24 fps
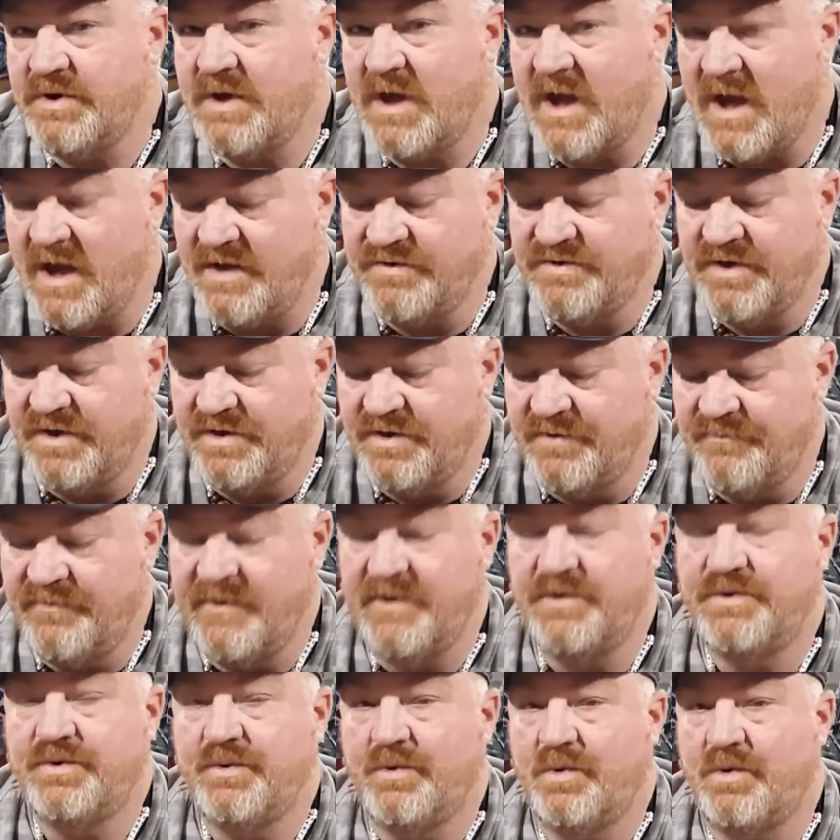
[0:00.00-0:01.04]

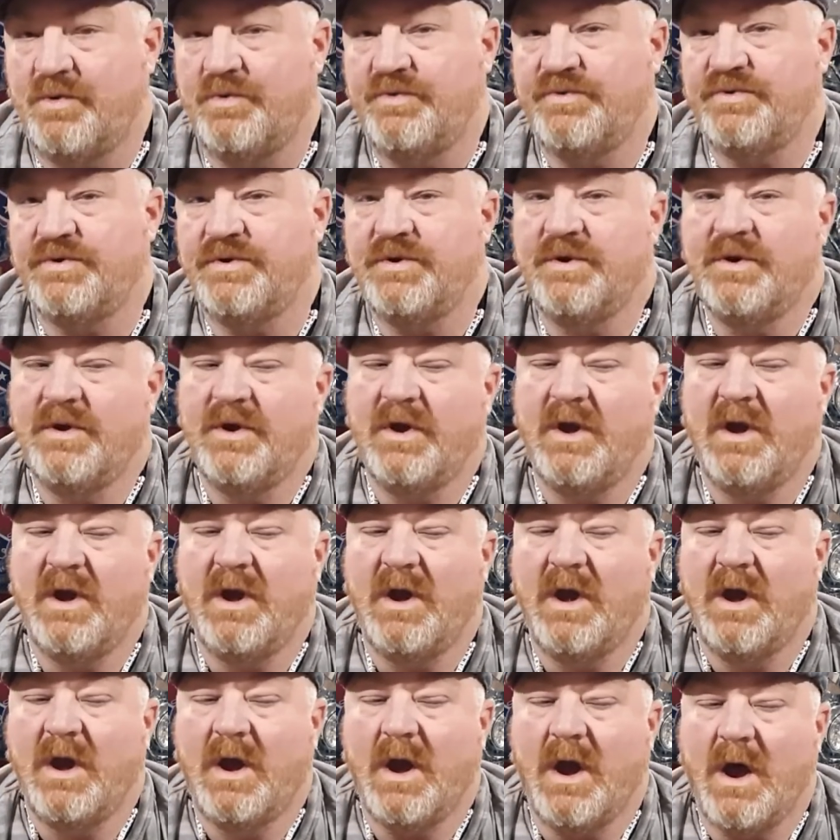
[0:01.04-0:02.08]
individuals,
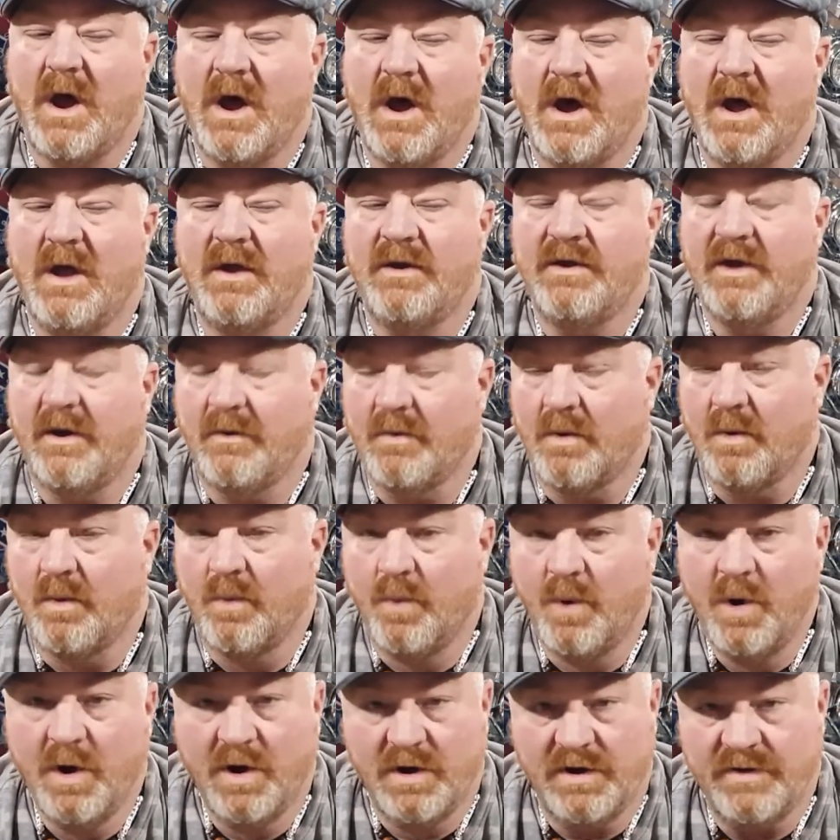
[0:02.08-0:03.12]
they were
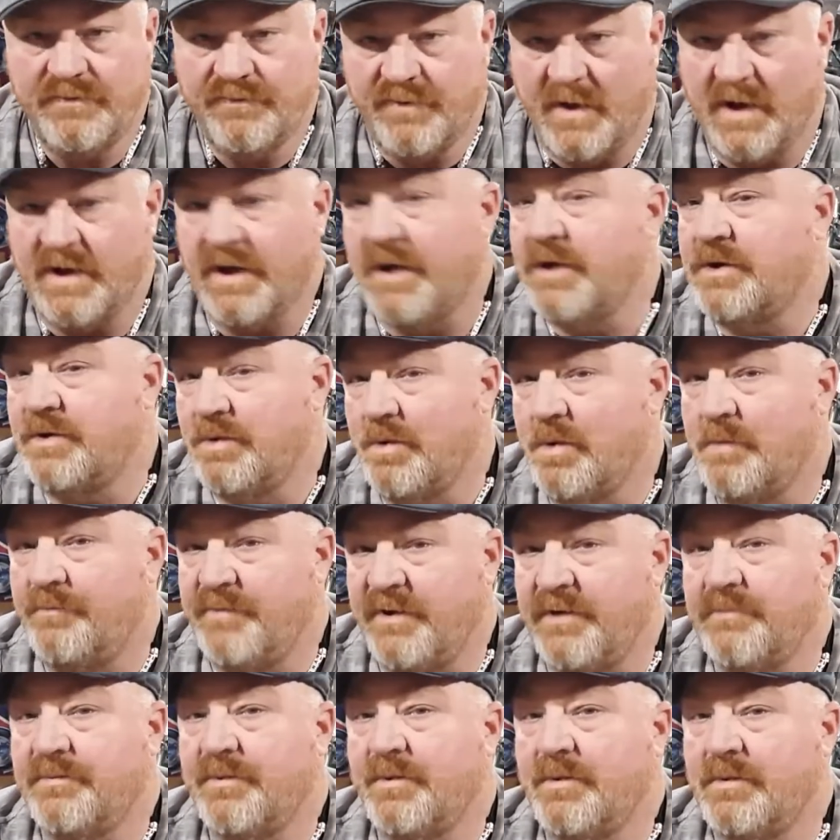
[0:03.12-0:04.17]
really fucking cool
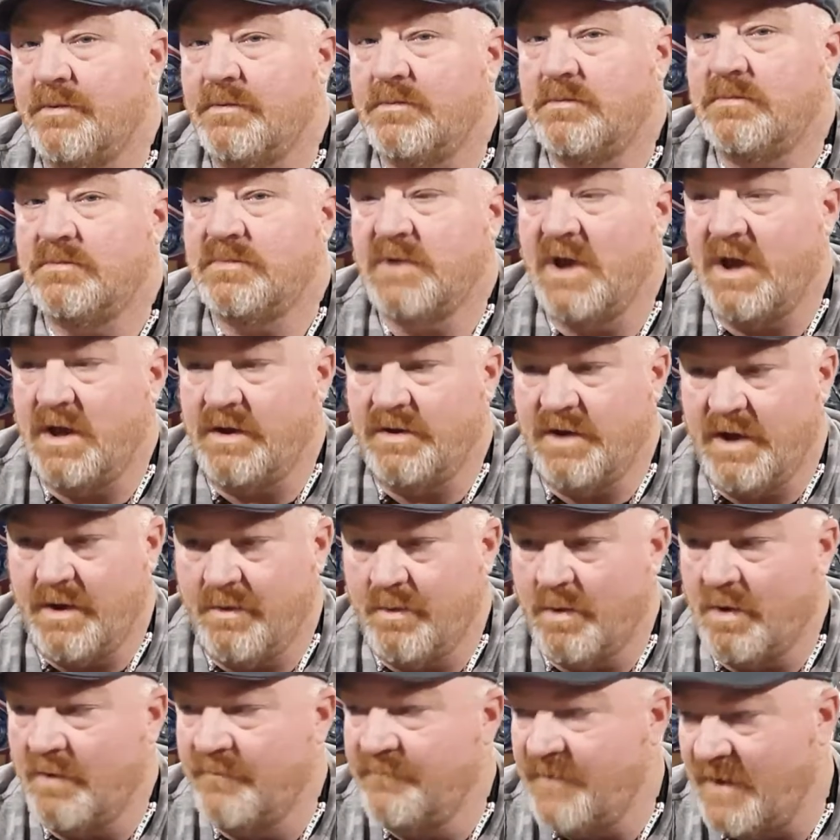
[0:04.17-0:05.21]
people. They
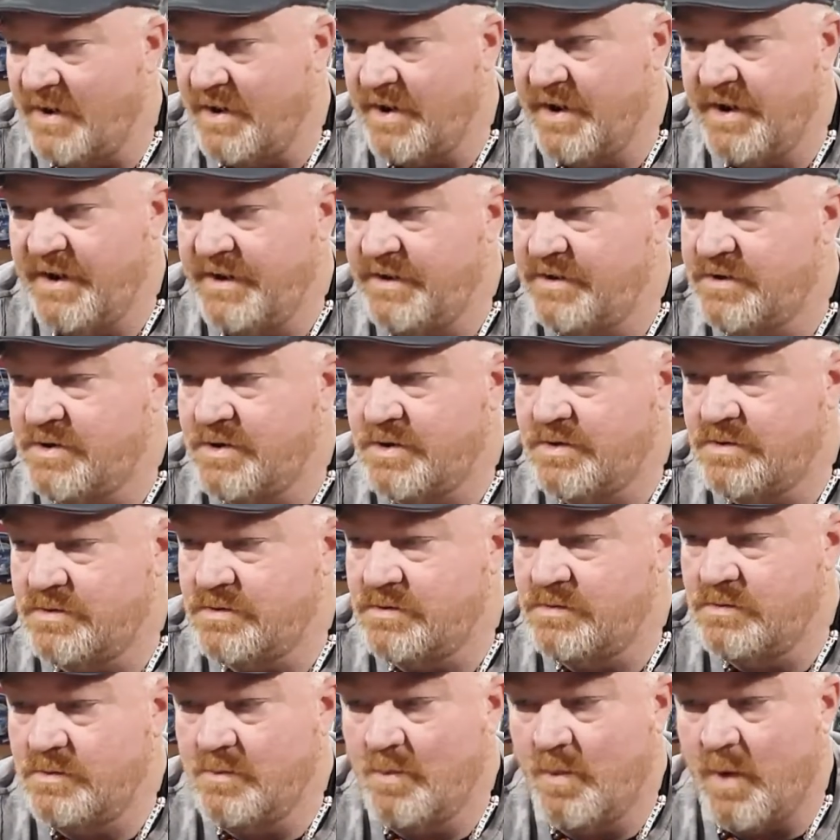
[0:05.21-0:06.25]
were very
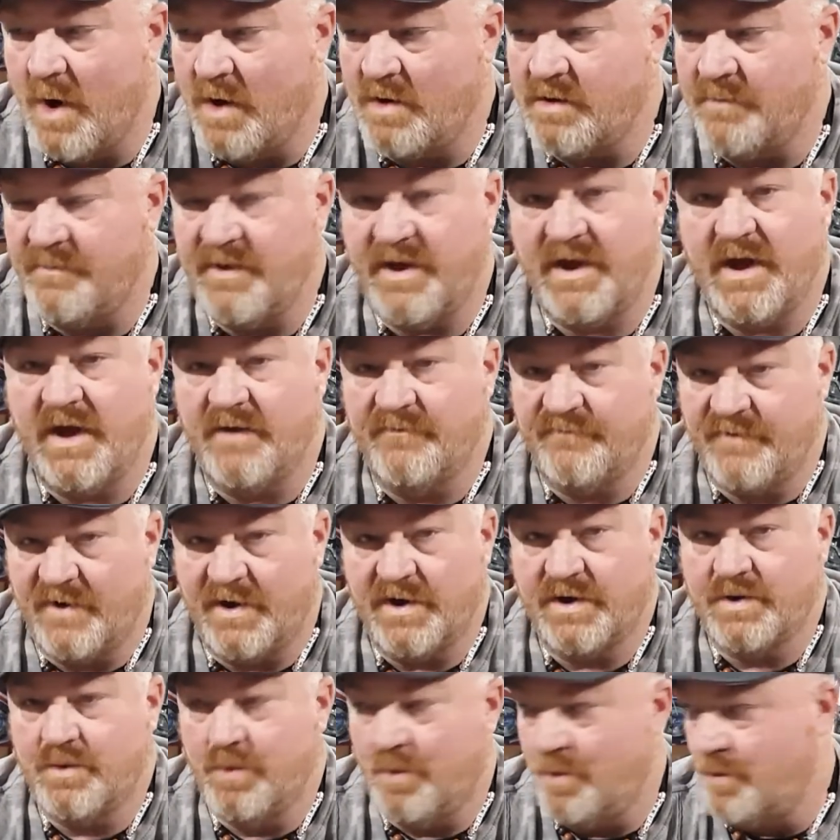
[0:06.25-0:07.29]
welcoming and very
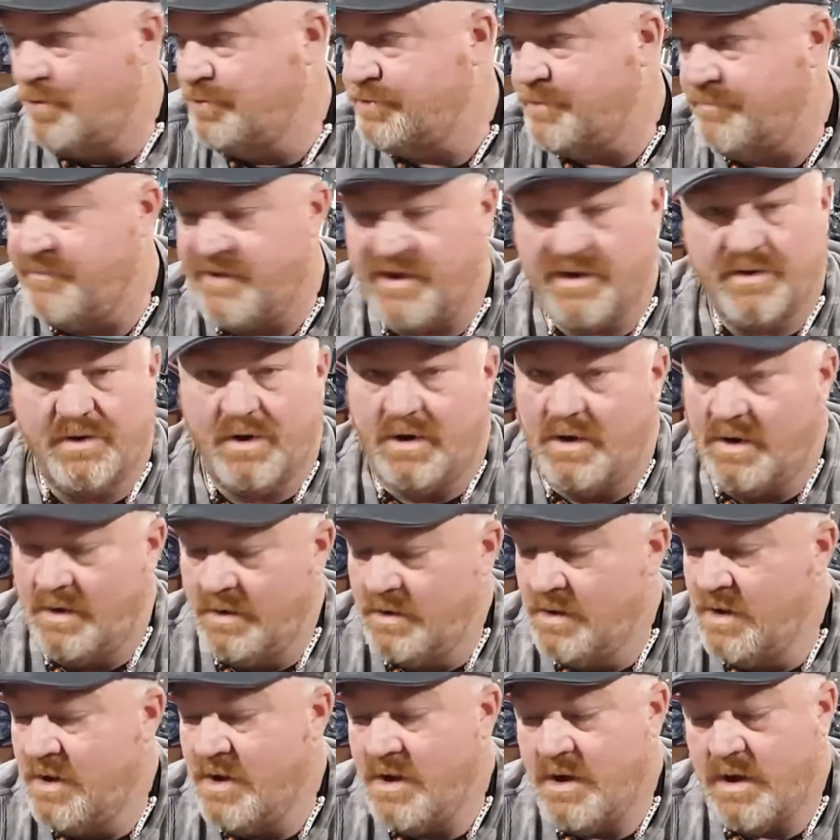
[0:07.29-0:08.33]
cool to me and her,
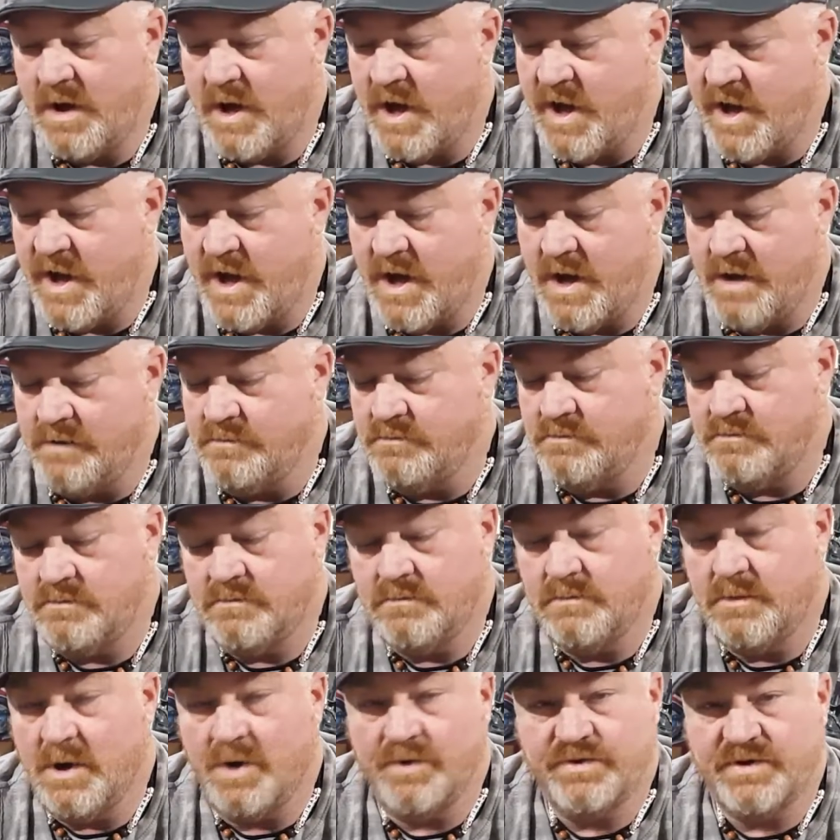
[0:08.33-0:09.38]
and
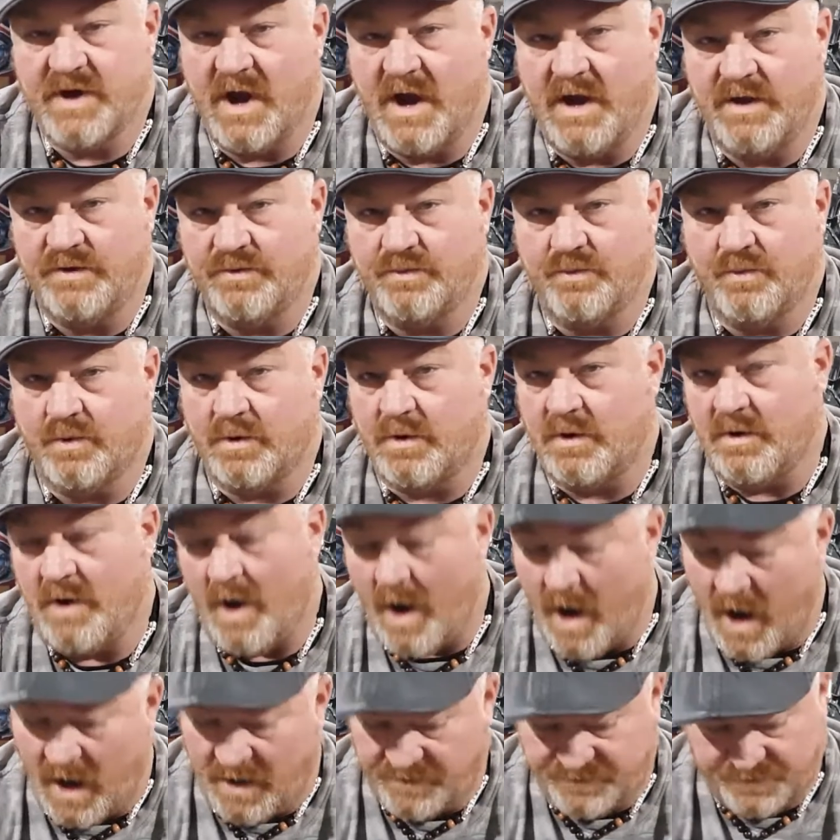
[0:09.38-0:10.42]
those guys were
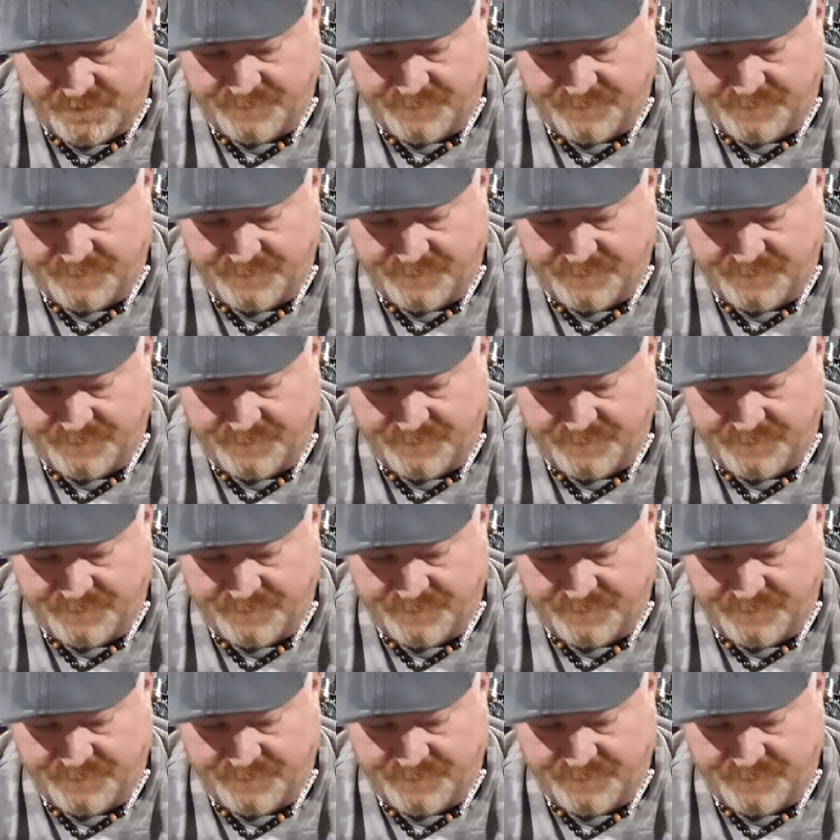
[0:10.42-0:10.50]
awesome.